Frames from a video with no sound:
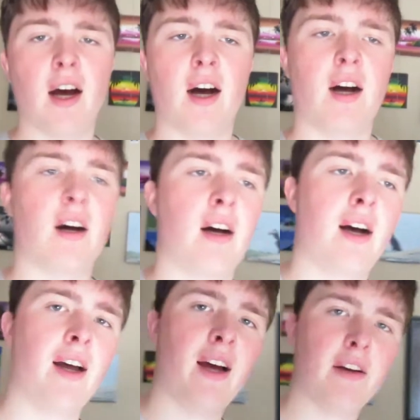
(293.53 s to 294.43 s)
uh,
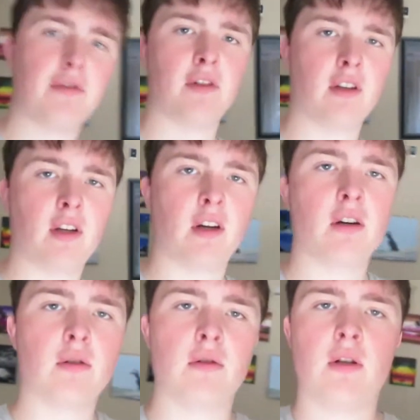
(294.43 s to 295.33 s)
I have to
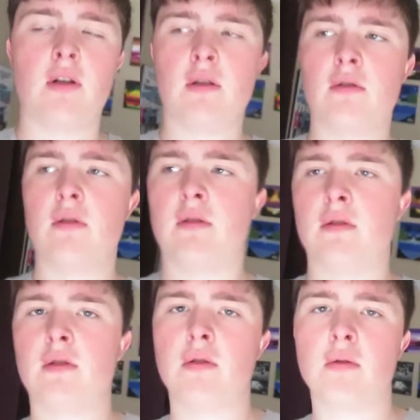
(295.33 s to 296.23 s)
go
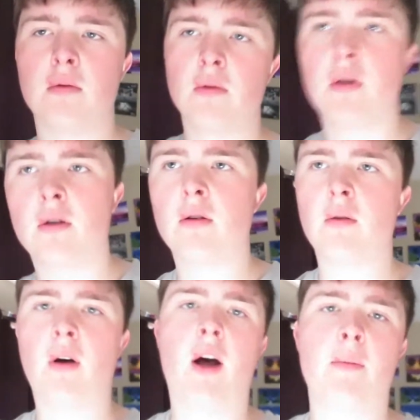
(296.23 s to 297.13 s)
to, uh,
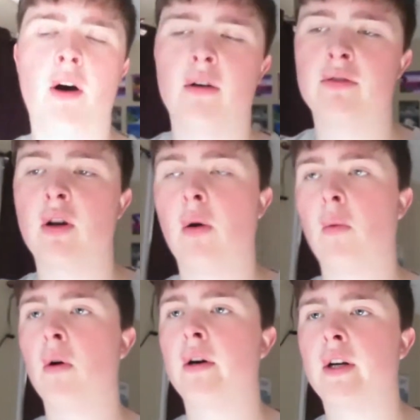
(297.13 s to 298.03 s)
well I'm off to
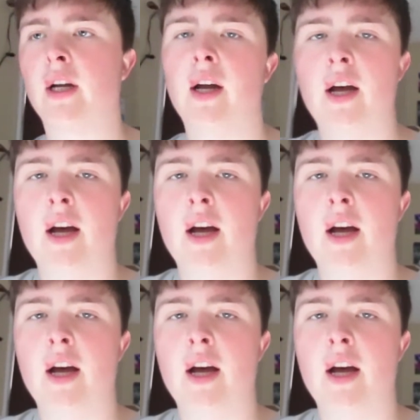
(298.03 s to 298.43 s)
work.